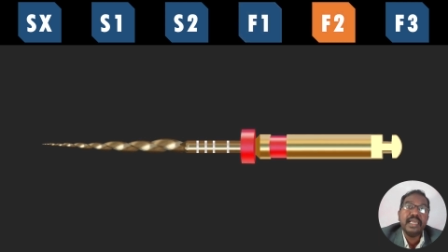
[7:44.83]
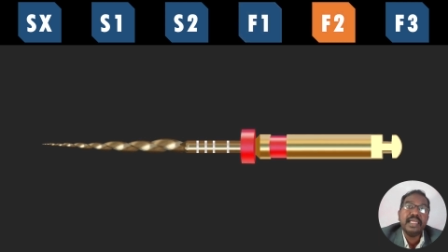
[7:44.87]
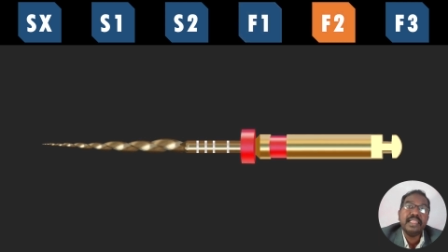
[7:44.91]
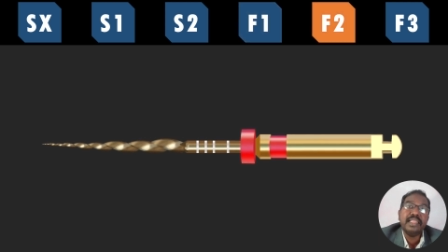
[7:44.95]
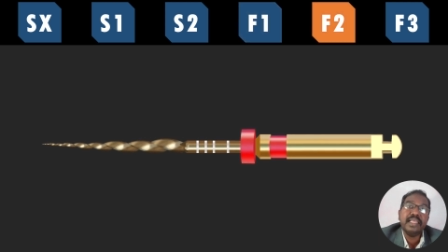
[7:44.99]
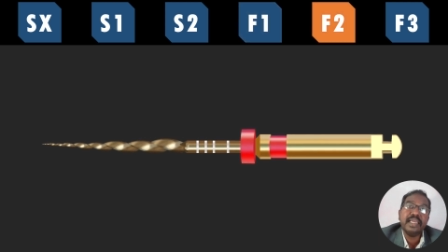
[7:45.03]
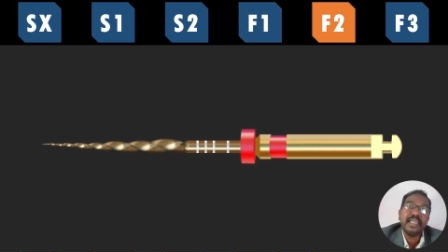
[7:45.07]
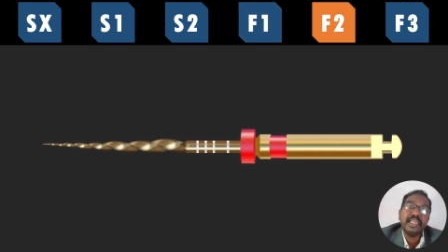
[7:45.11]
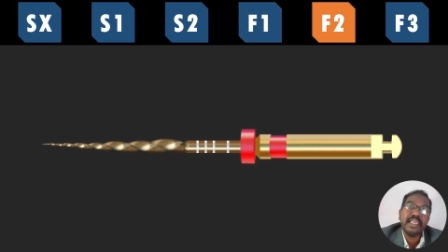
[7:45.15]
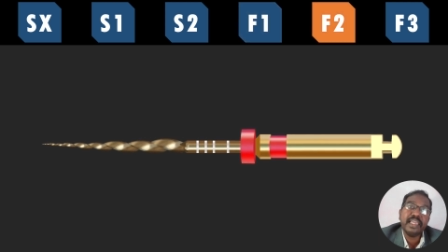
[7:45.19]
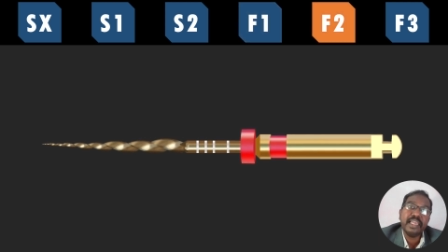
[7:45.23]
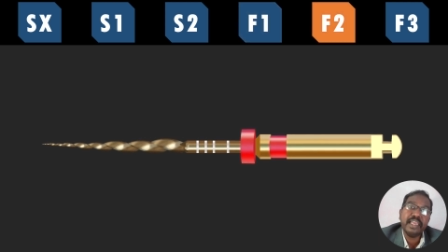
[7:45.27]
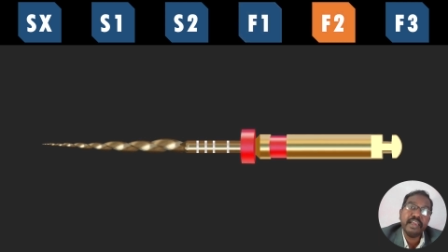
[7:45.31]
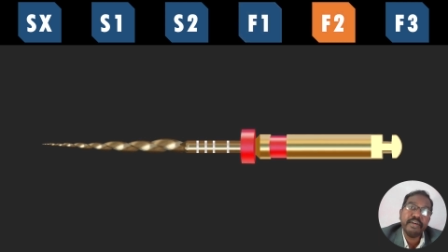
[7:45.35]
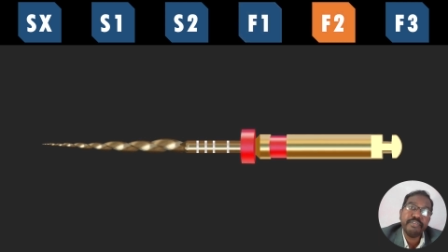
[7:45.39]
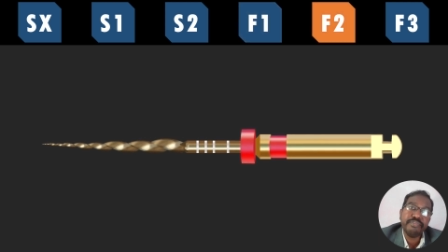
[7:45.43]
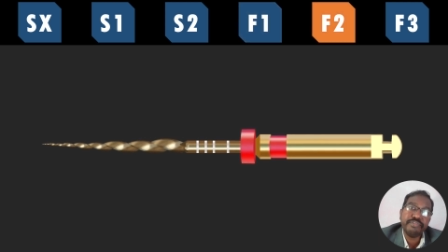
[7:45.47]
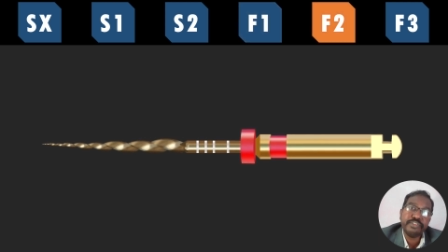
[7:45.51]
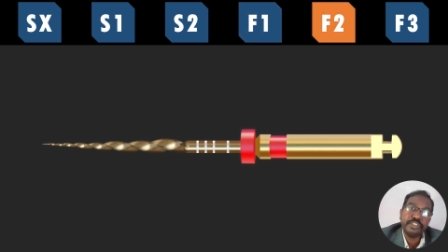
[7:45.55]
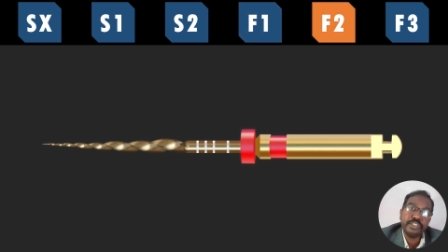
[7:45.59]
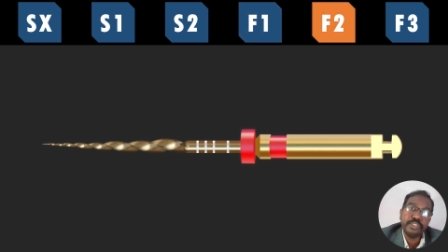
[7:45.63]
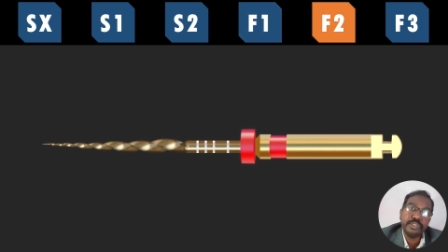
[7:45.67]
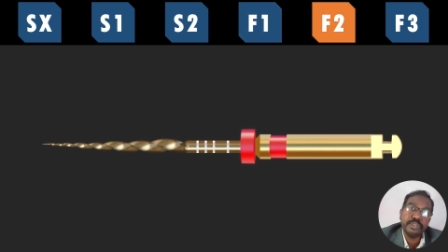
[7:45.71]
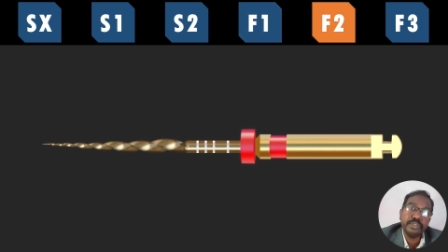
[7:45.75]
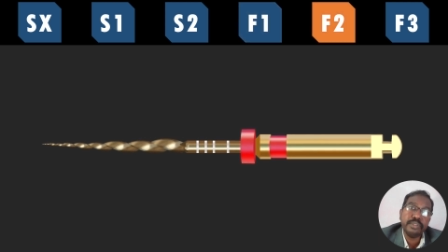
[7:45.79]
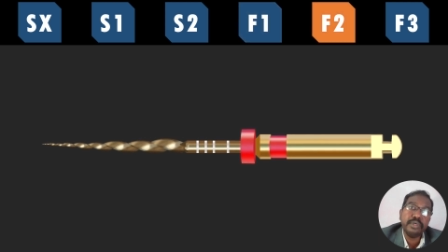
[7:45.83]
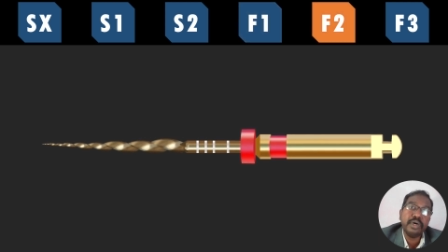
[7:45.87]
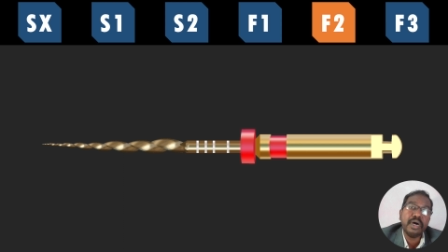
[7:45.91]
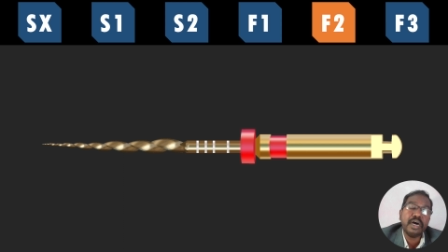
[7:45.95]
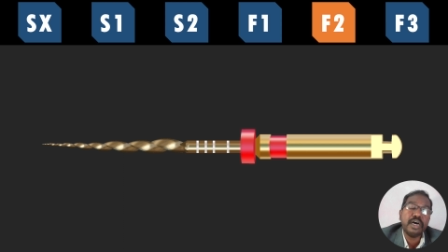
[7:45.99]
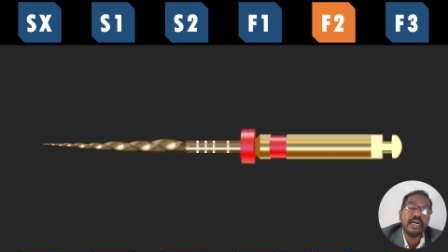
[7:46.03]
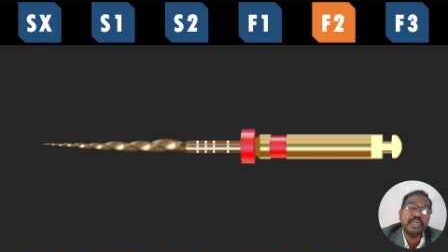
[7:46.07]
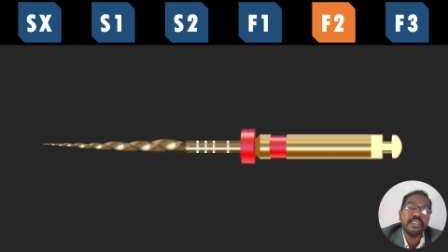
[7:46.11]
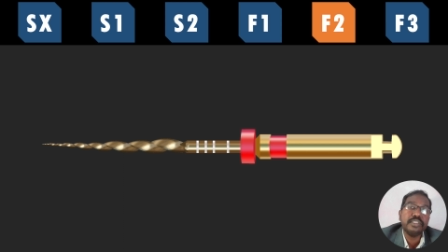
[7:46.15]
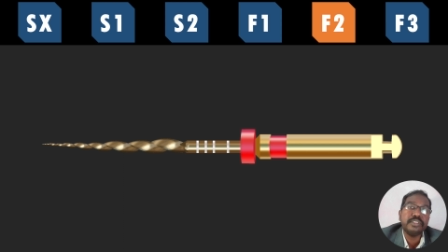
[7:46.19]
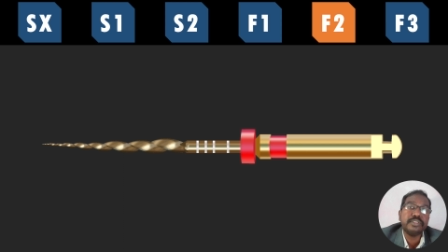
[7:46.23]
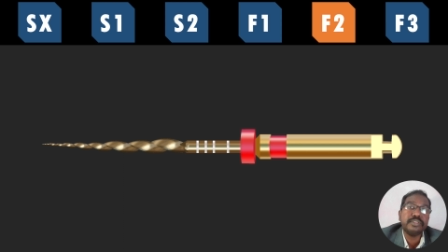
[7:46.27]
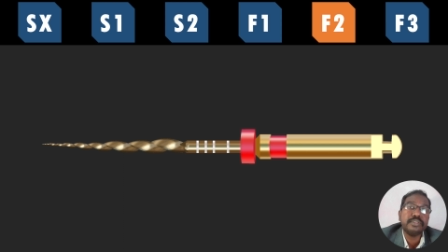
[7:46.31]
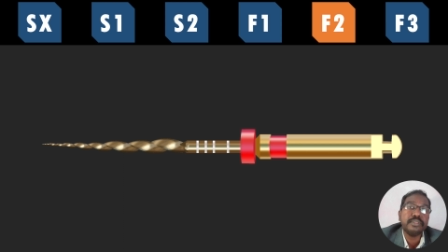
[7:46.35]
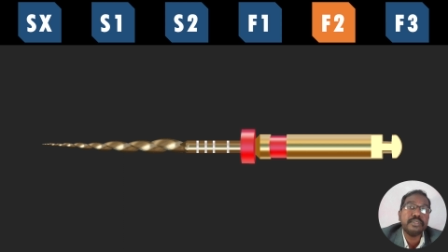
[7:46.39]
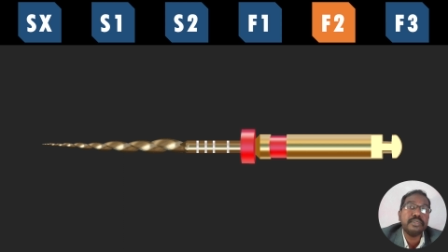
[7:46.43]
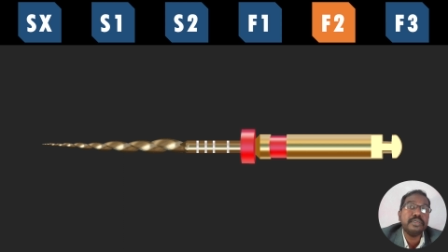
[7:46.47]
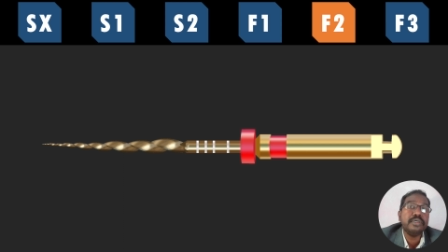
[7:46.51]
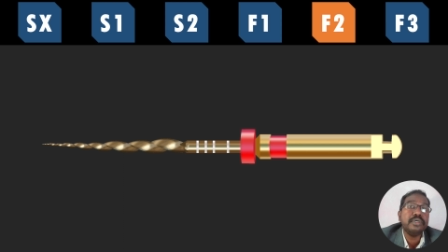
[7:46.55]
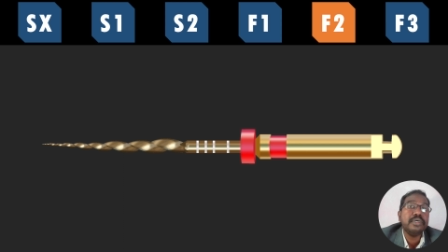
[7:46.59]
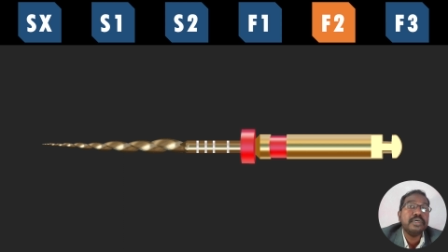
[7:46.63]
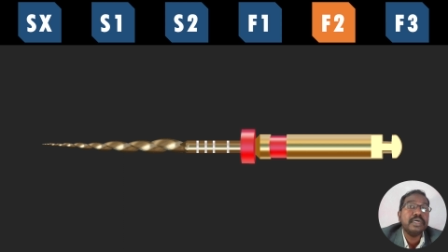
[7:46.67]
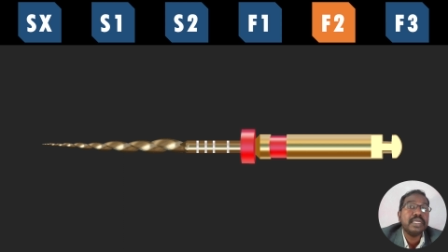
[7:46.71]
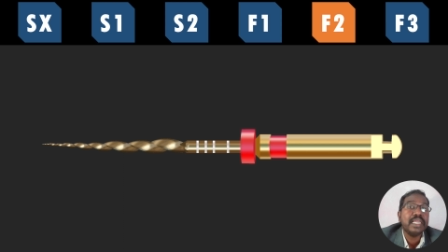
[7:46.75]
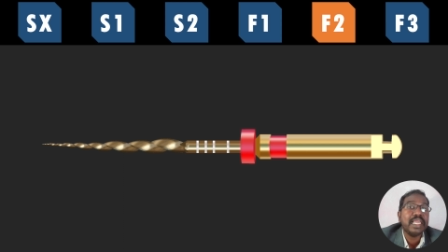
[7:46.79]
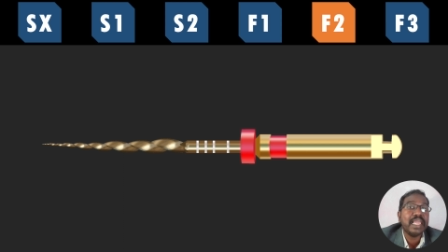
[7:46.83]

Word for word: the f2 also